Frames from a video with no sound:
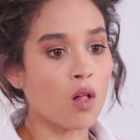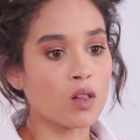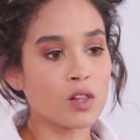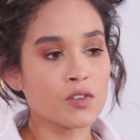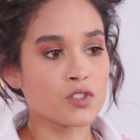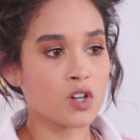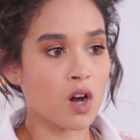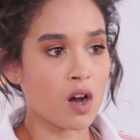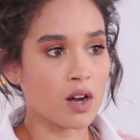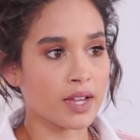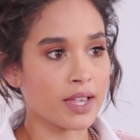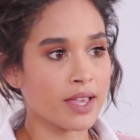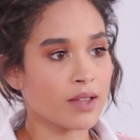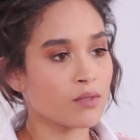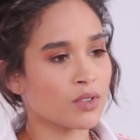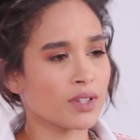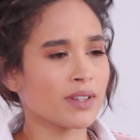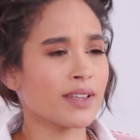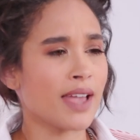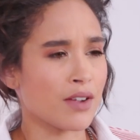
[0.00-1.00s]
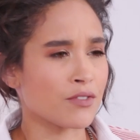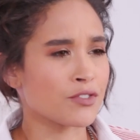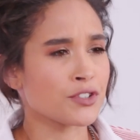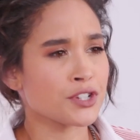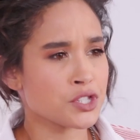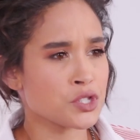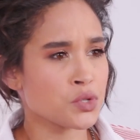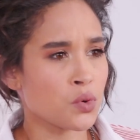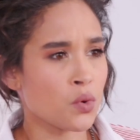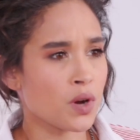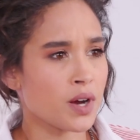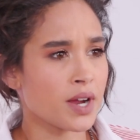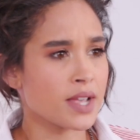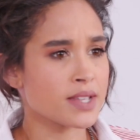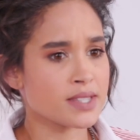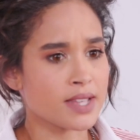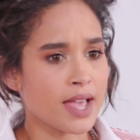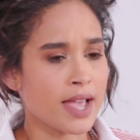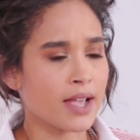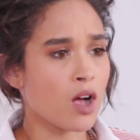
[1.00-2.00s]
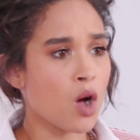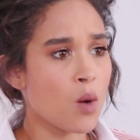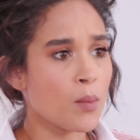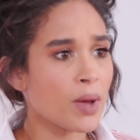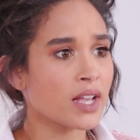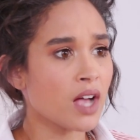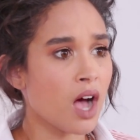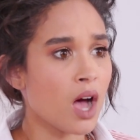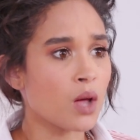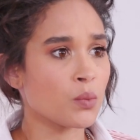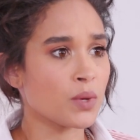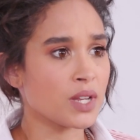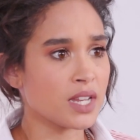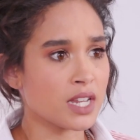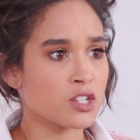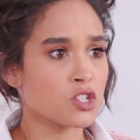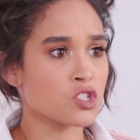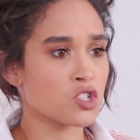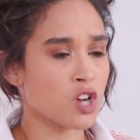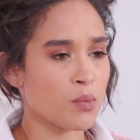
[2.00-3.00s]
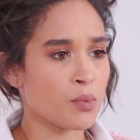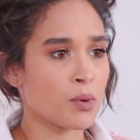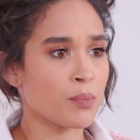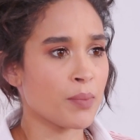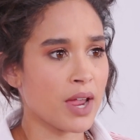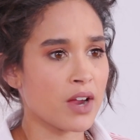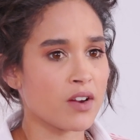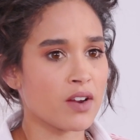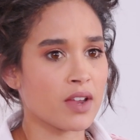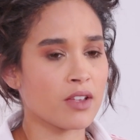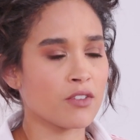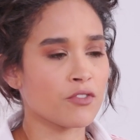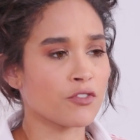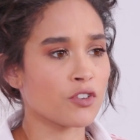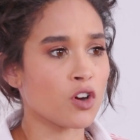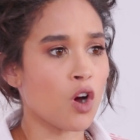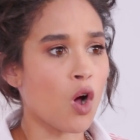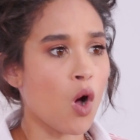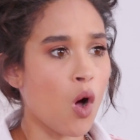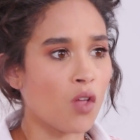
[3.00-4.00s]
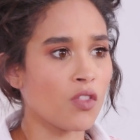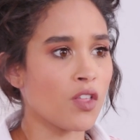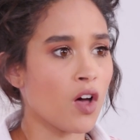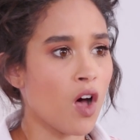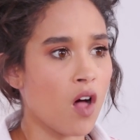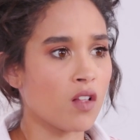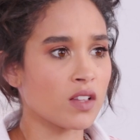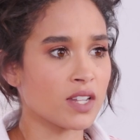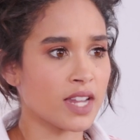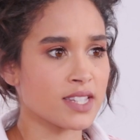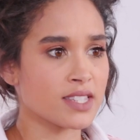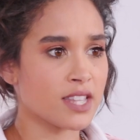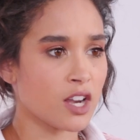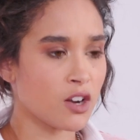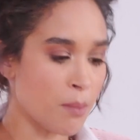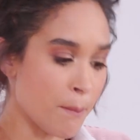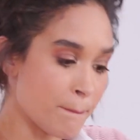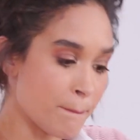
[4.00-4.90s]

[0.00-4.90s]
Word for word: all of Target and really every store is like, oh my God, we need to start preparing for all the holidays that